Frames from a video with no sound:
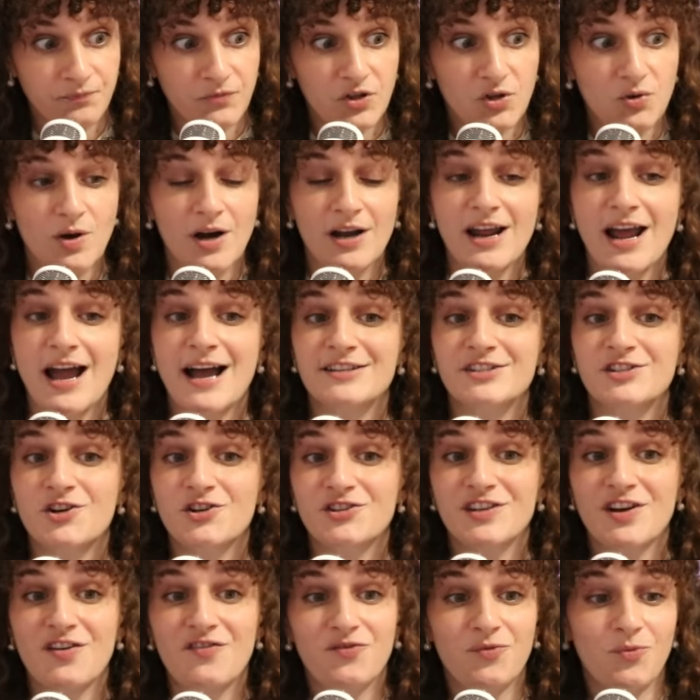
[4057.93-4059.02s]
you got to ask
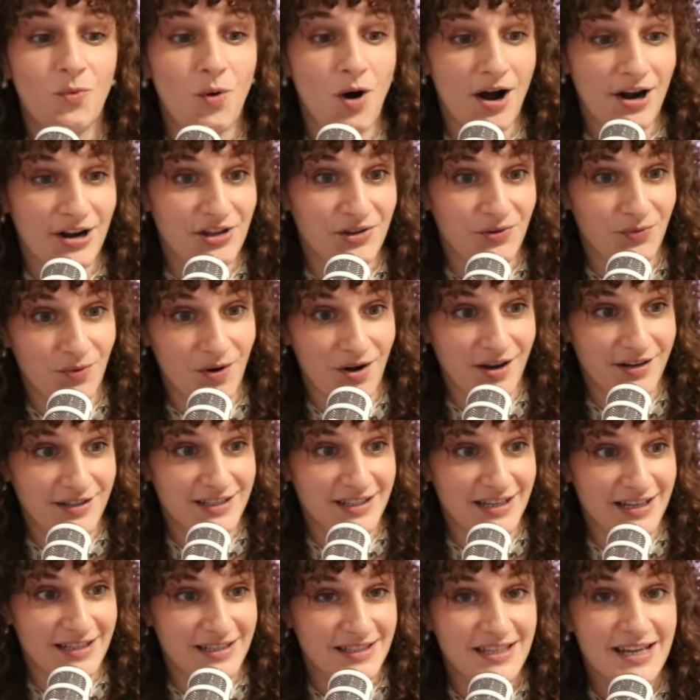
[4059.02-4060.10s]
yourself why you want
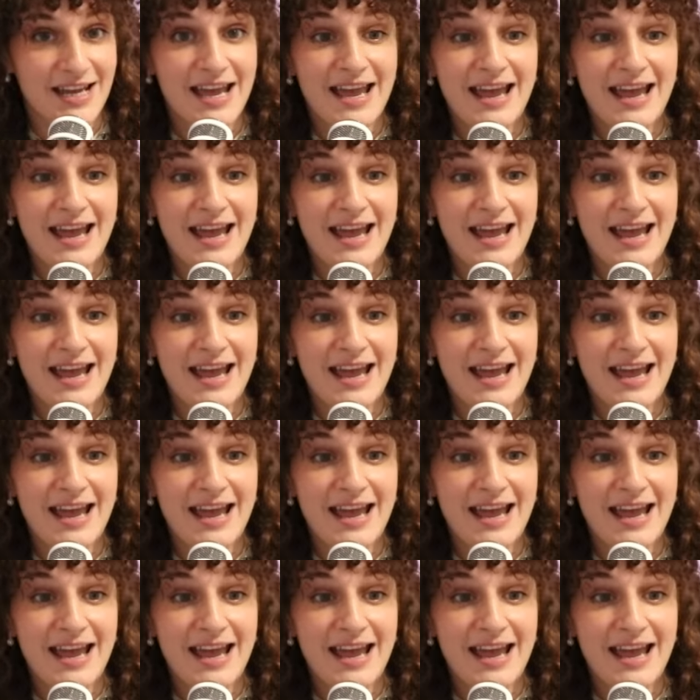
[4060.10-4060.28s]
it.